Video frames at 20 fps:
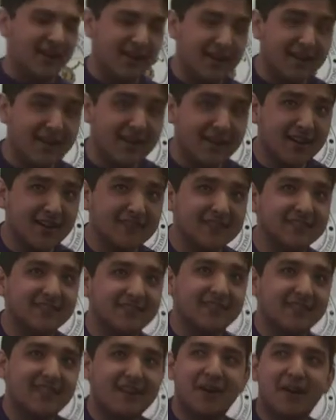Hi
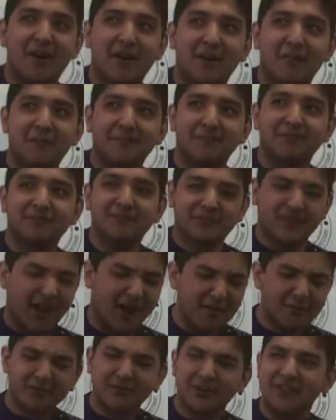guys, um,
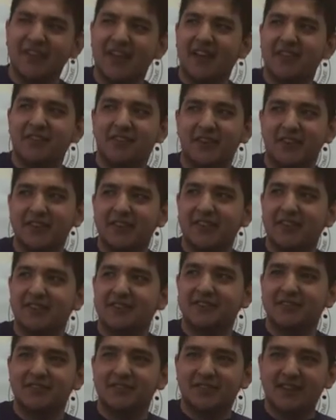I was on the other end of
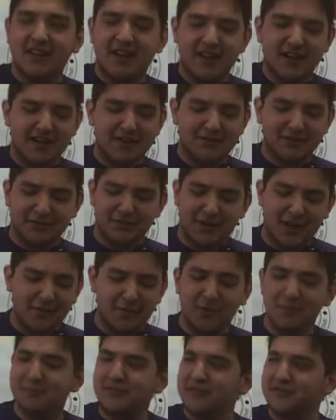this, uh, so
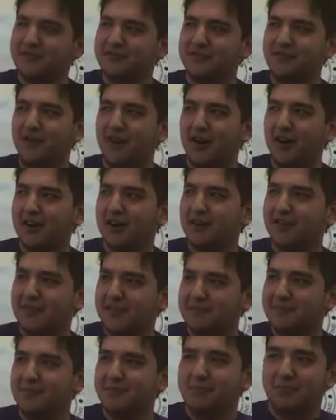I won't be too long, I'll
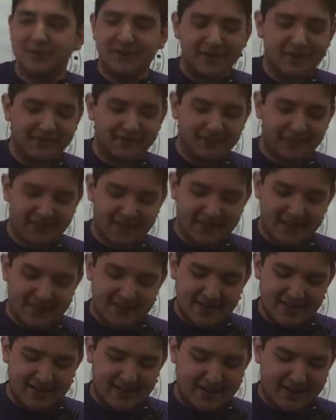keep it brief.
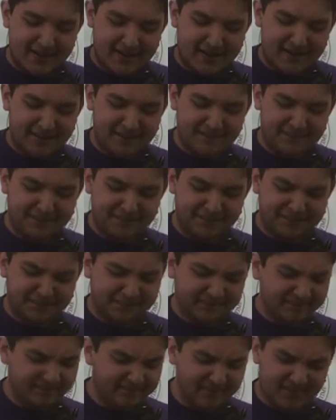Um,
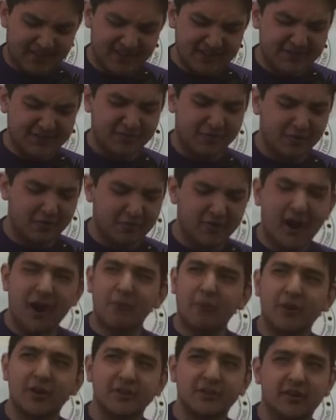so
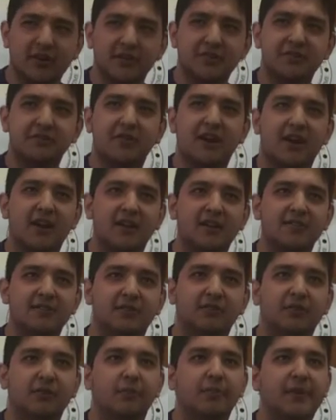I want to talk to you guys
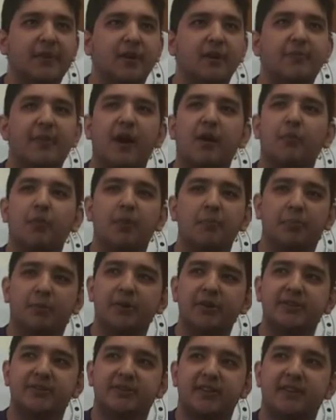a little bit about what
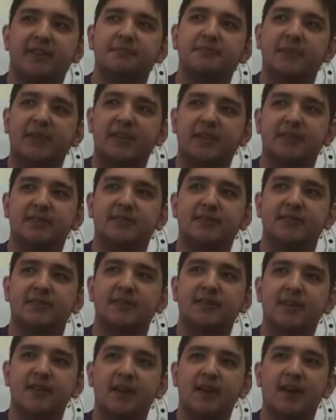Boys State means
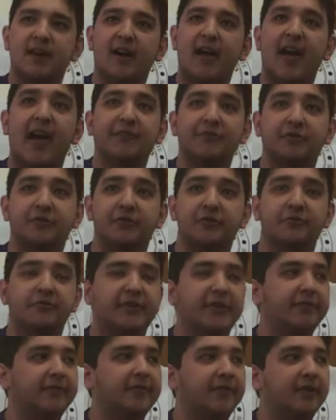uh, after you
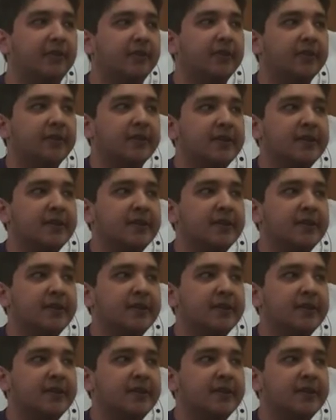leave here.